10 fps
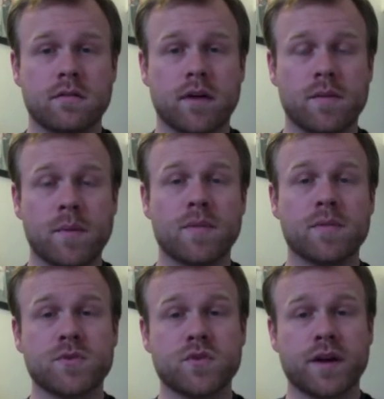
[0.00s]
Okay, remember the
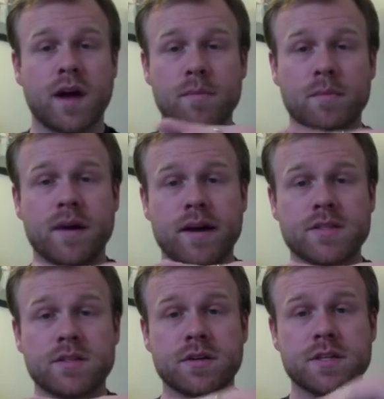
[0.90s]
Missouri
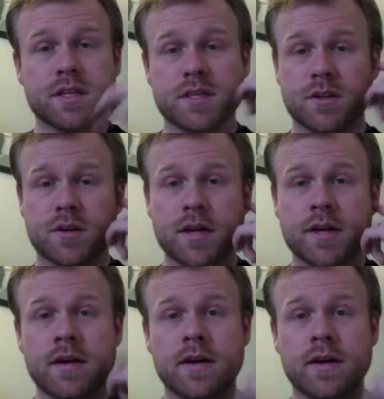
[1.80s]
Compromise 3630,